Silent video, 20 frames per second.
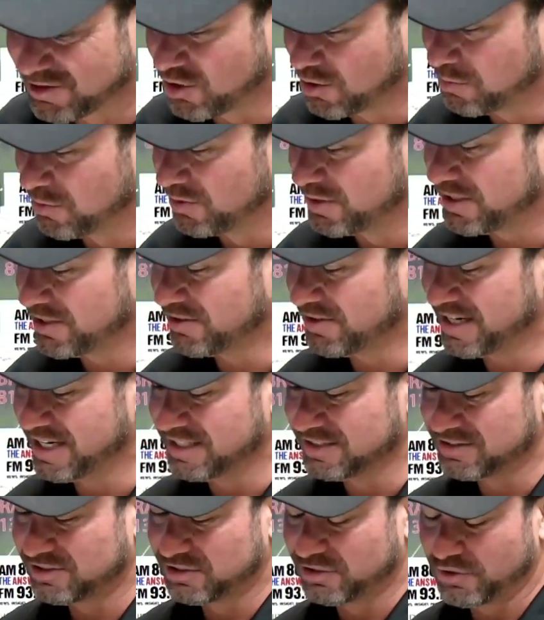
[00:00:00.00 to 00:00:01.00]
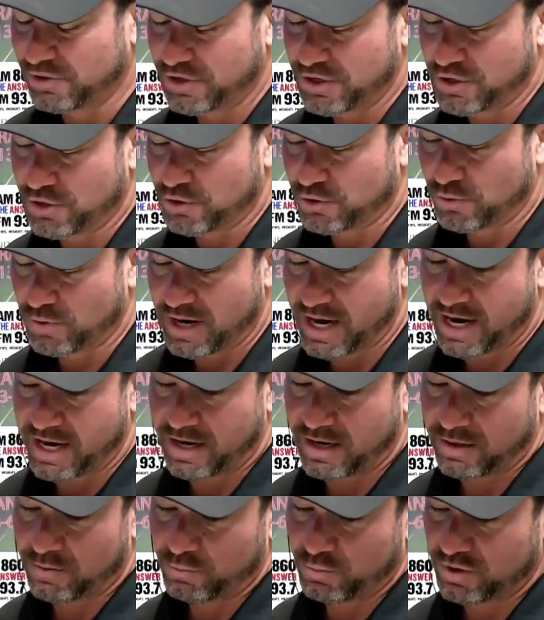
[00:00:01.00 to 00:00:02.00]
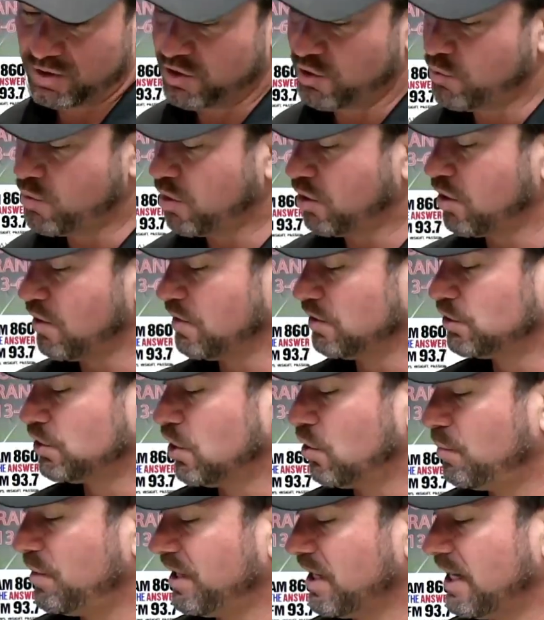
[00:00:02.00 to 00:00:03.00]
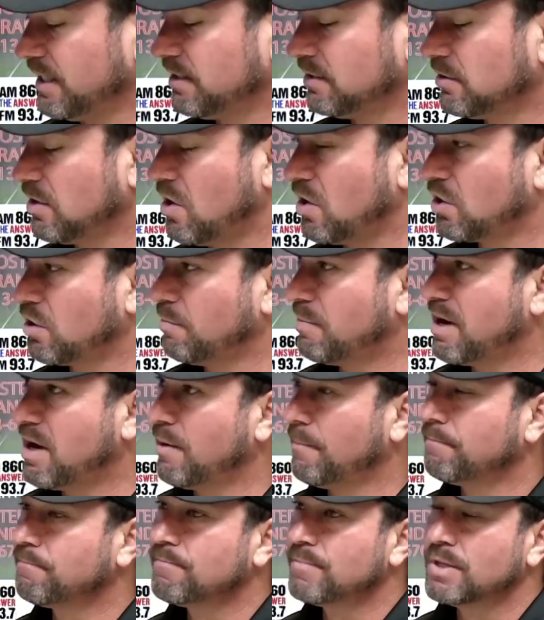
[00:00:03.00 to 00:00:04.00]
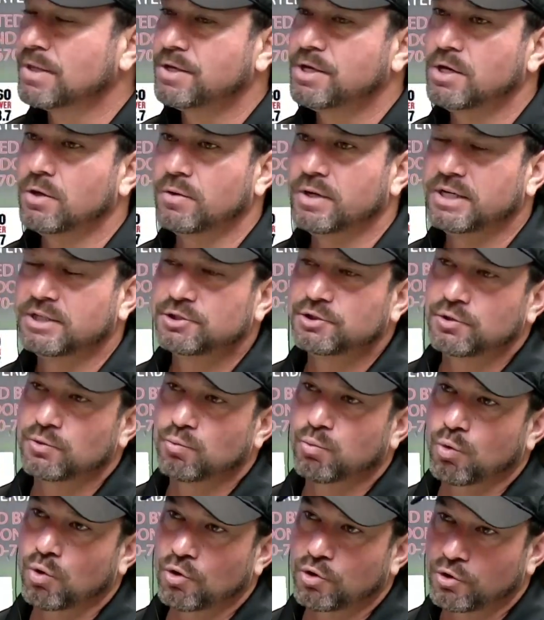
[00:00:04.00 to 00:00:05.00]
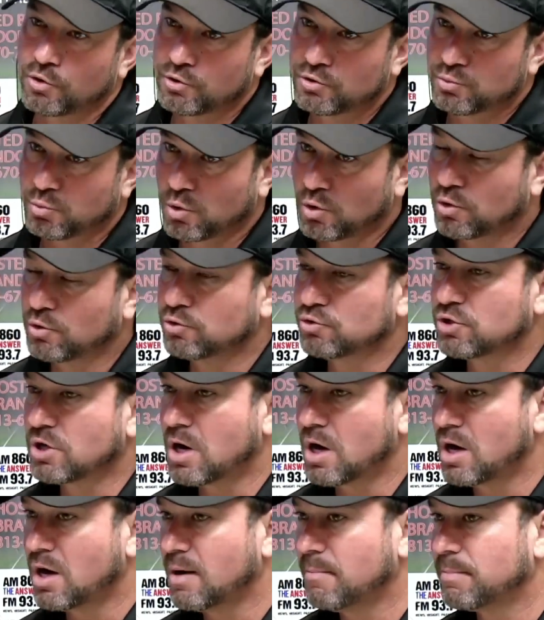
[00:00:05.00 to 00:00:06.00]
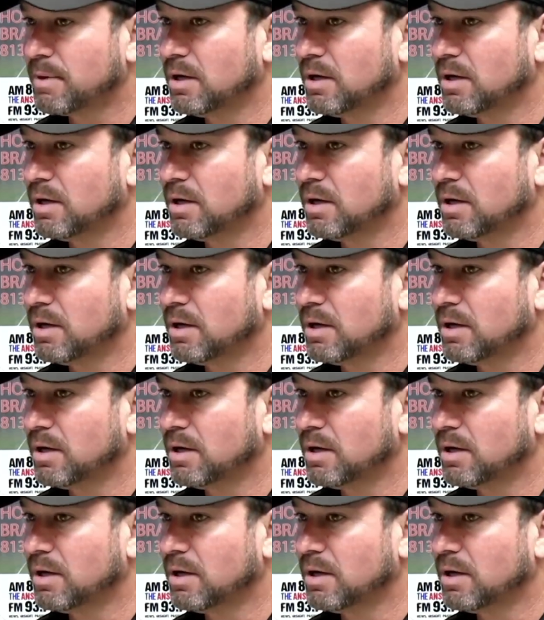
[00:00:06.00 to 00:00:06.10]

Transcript: Kobal here in studio, and when you are on the show, we like to talk about you know injured workers, workers comp,